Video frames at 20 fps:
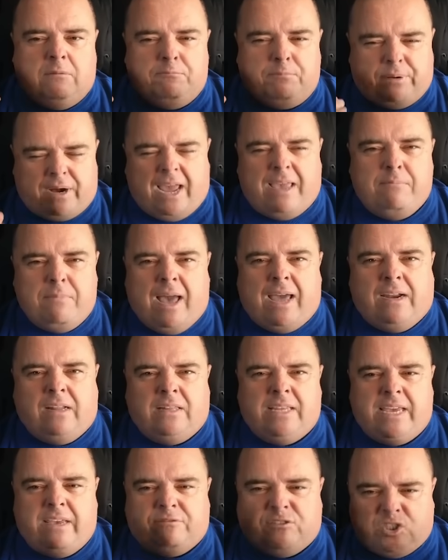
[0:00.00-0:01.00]

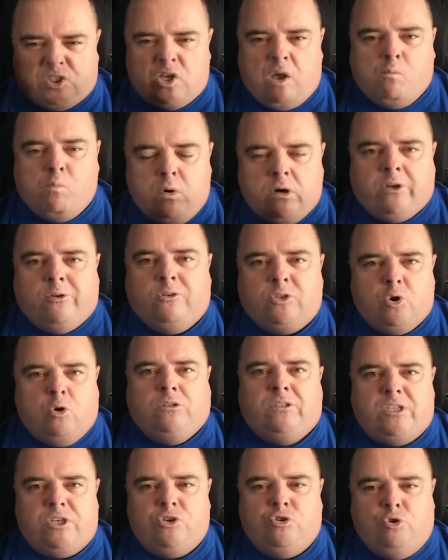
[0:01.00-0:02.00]
primarily, if someone goes
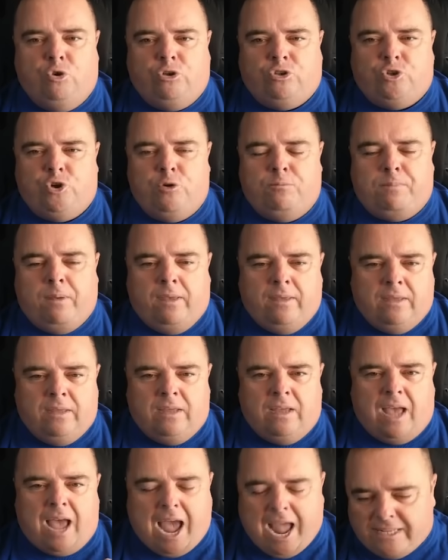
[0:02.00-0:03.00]
onto YouTube
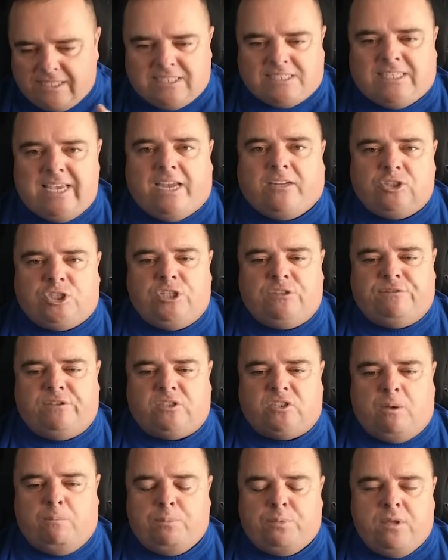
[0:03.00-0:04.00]
and searches for
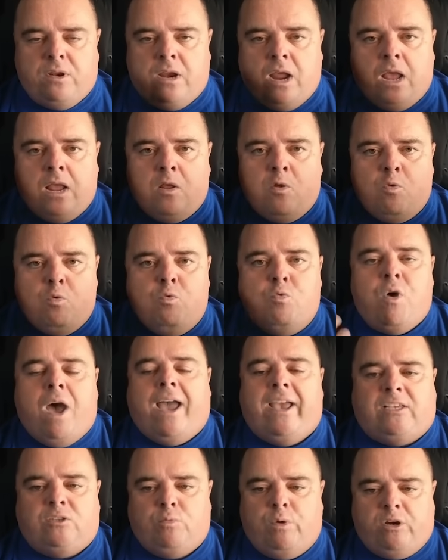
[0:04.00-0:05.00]
something,
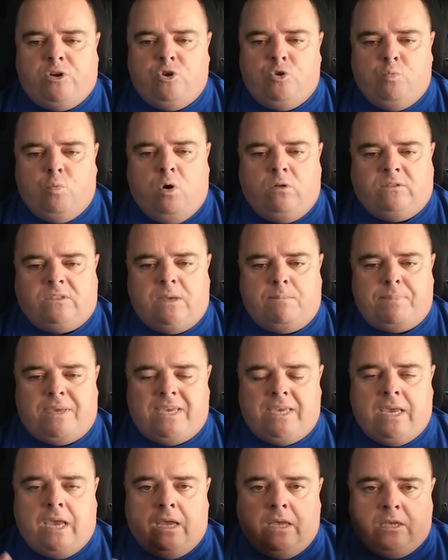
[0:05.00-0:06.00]
that is where you want to
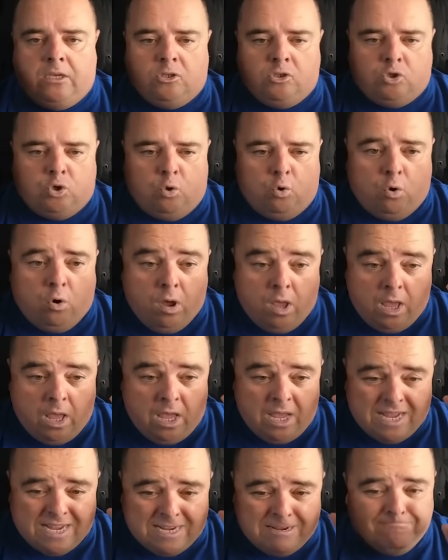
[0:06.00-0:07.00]
be. So
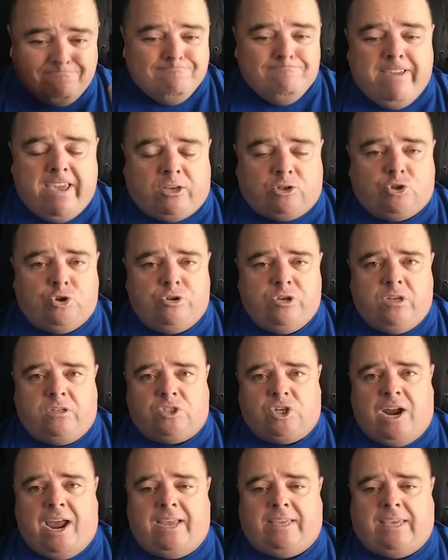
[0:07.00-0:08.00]
make sure you
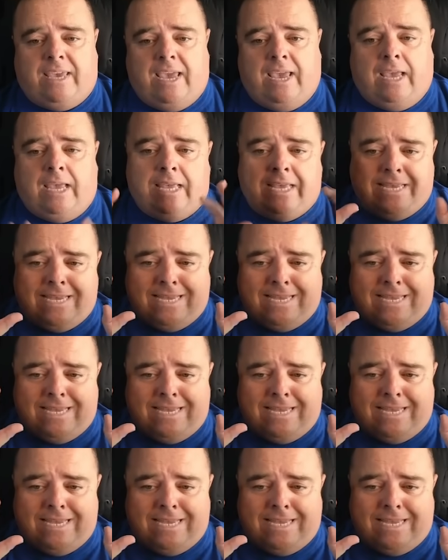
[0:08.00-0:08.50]
track it